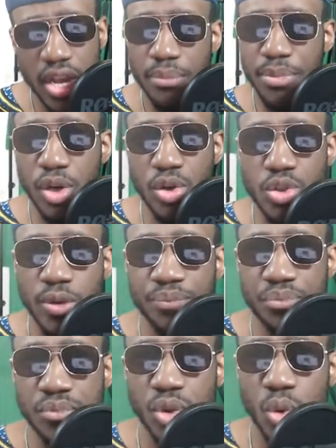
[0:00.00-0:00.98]
Because
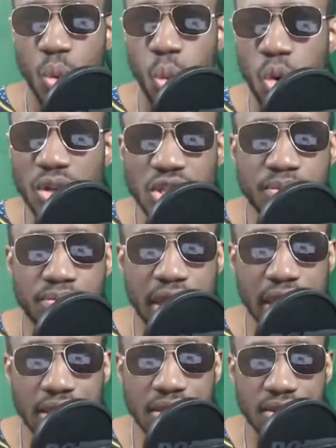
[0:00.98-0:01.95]
what
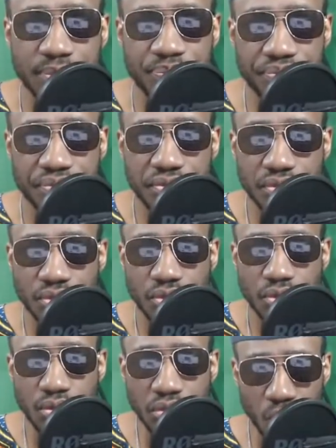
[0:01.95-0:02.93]
makes,
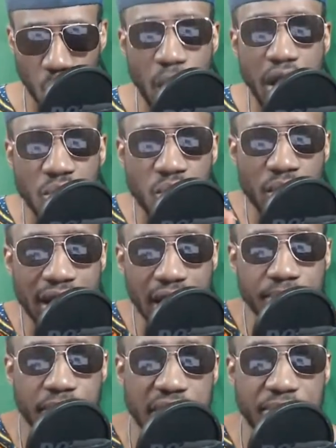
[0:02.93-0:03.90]
why Real
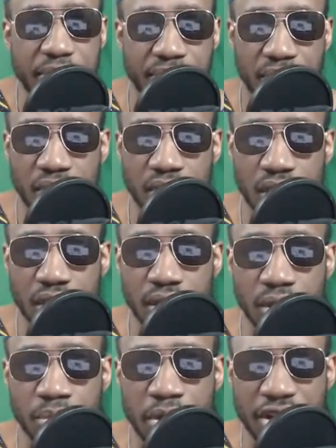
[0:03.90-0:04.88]

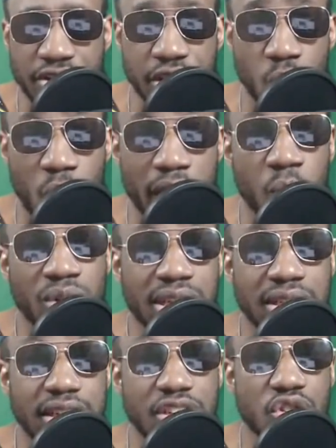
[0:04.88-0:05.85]
Madrid, why what they
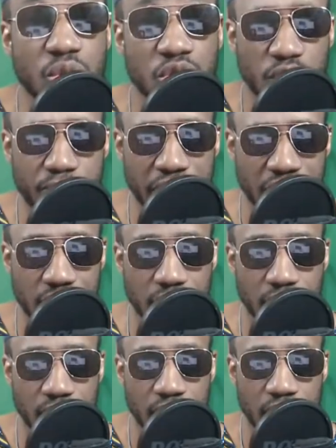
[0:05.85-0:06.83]
did is so special